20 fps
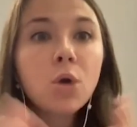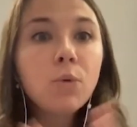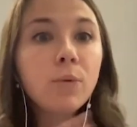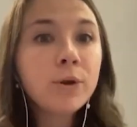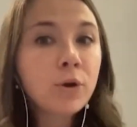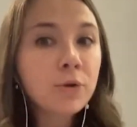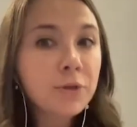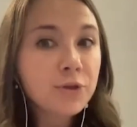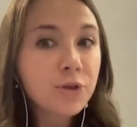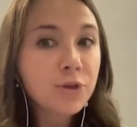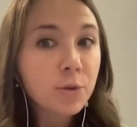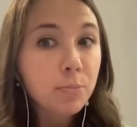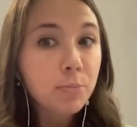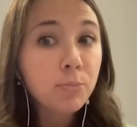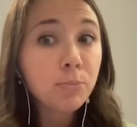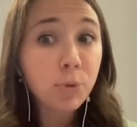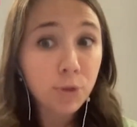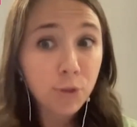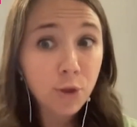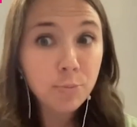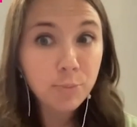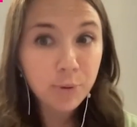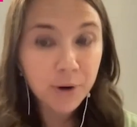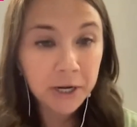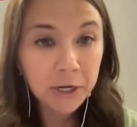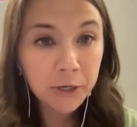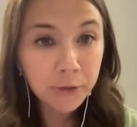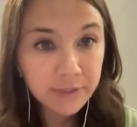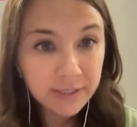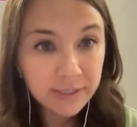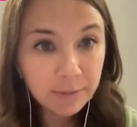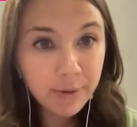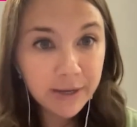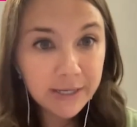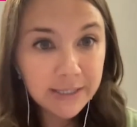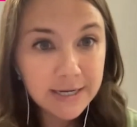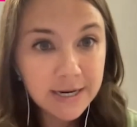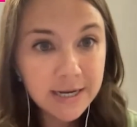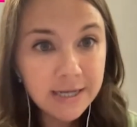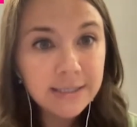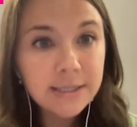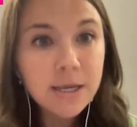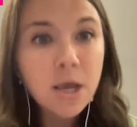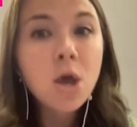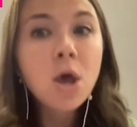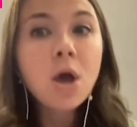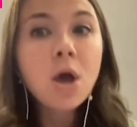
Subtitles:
We know that they're pretty new to business.